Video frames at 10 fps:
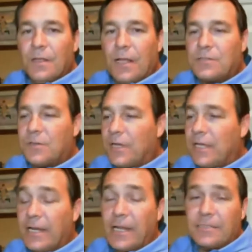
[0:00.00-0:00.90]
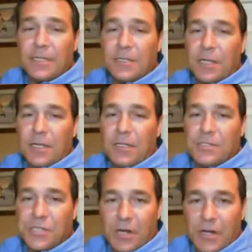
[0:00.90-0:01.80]
That's great, Ken. And I'll tell you,
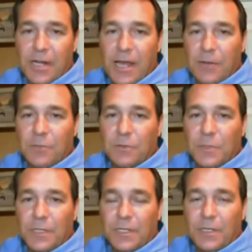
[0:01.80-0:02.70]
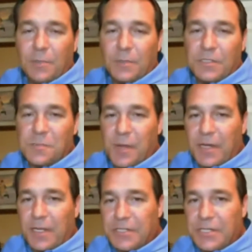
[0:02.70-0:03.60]
Sherry and I will be
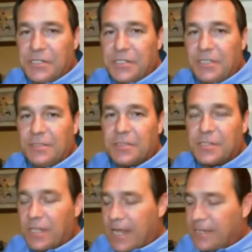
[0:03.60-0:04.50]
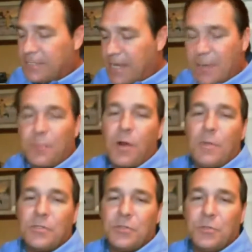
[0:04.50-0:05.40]
participating and teaching this class, and I
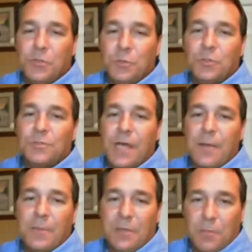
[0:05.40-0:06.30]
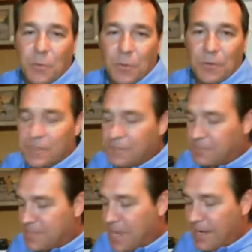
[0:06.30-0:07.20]
promise you, you will not be bored. This
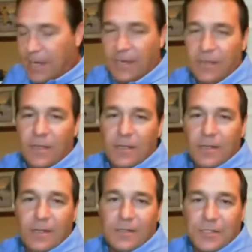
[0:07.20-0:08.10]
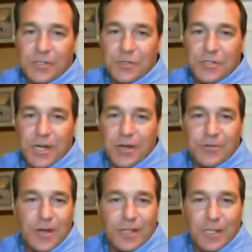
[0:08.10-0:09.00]
is not a sit in your chair and
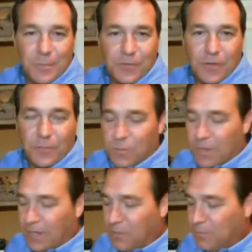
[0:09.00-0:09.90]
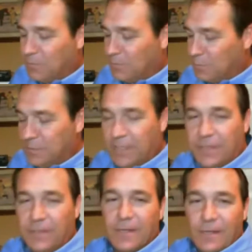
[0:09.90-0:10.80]
try to keep yourself awake. You'll
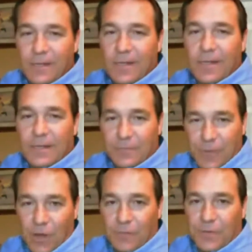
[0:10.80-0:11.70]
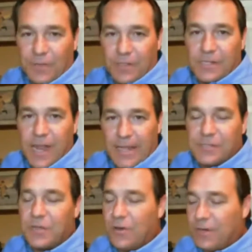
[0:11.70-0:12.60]
be involved in this,
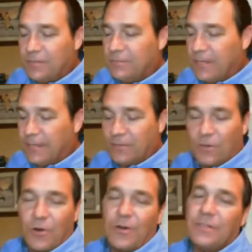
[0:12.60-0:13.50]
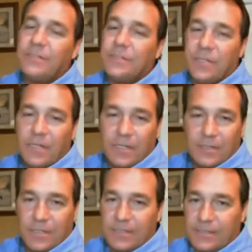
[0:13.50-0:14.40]
hands-on, and learn a
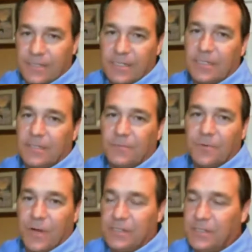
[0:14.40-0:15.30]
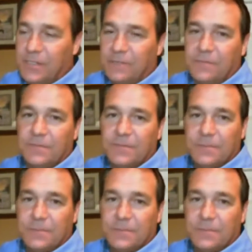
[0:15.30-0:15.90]
ton of great stuff.